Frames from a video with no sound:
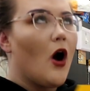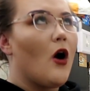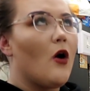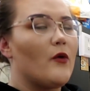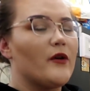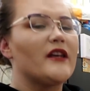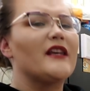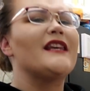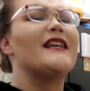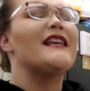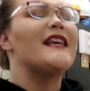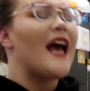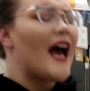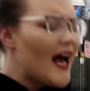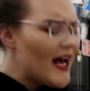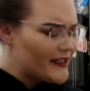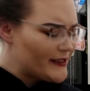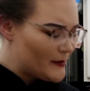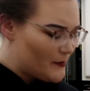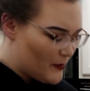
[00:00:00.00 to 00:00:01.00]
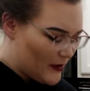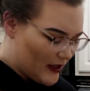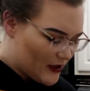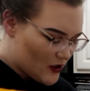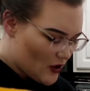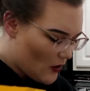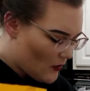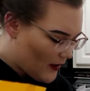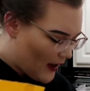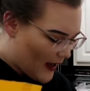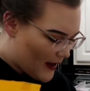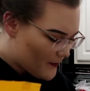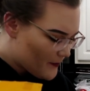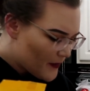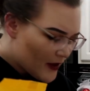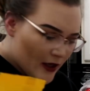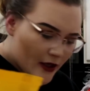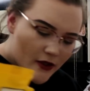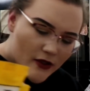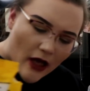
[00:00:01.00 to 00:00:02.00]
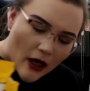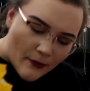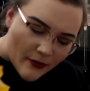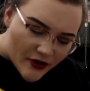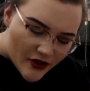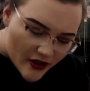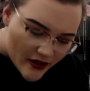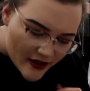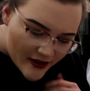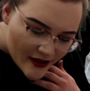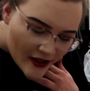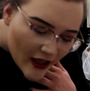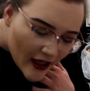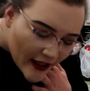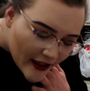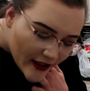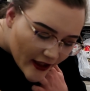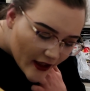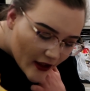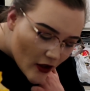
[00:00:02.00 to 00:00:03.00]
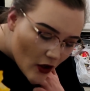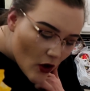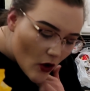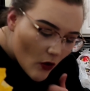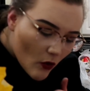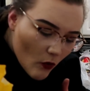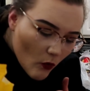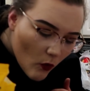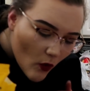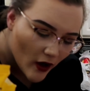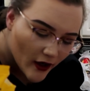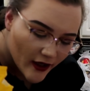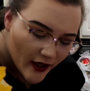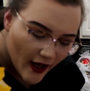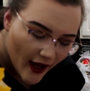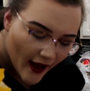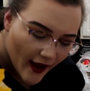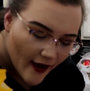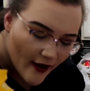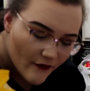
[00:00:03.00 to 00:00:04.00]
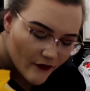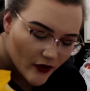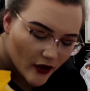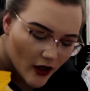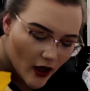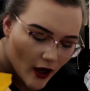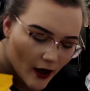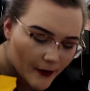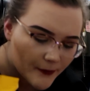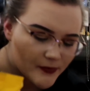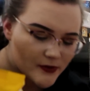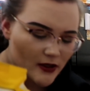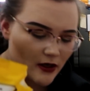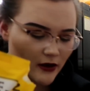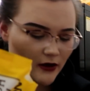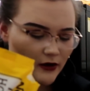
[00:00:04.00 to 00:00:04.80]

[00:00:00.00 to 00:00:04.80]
oh yes bitch okay how much of this did i need one and a half cups